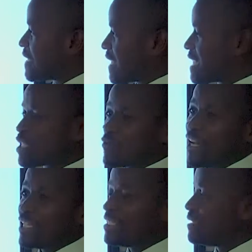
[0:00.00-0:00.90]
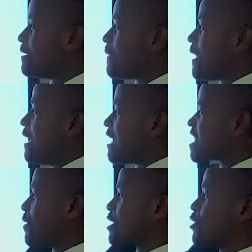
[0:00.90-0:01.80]
satisfied.
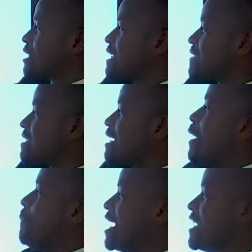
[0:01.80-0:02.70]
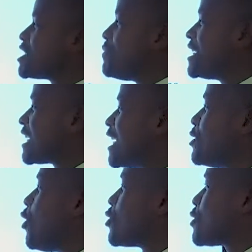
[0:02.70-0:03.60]
Last but not least, management
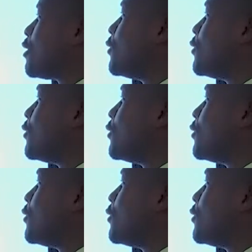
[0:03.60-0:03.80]
can also